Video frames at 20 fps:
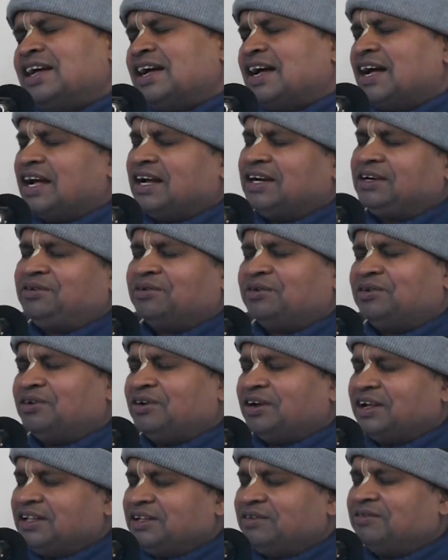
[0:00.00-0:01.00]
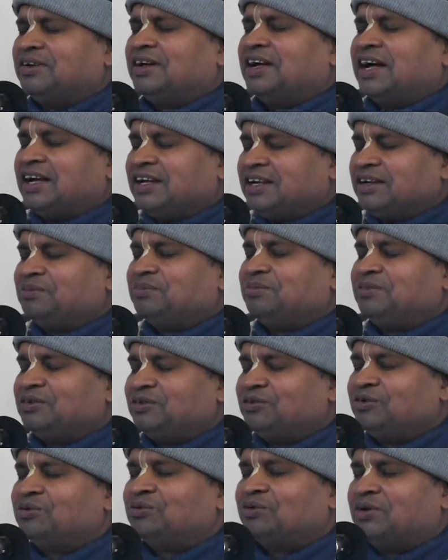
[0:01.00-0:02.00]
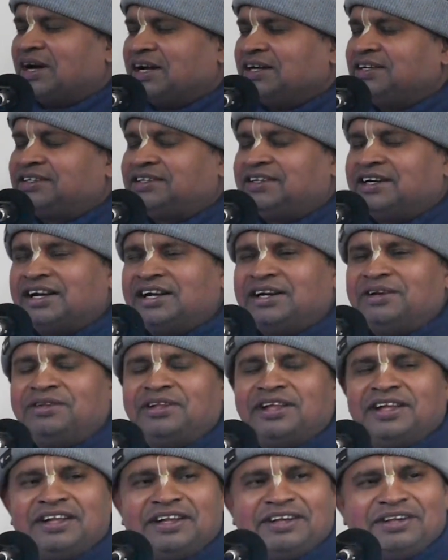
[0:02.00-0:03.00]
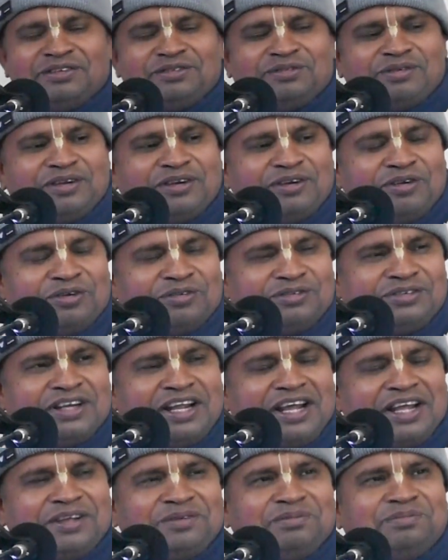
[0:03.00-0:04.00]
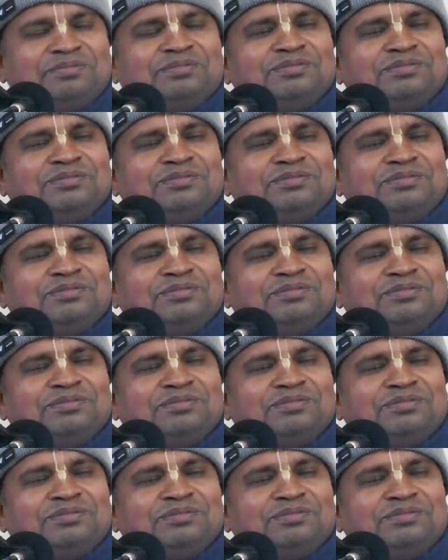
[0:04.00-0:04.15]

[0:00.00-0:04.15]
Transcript: I told anyway I stayed there for a long time.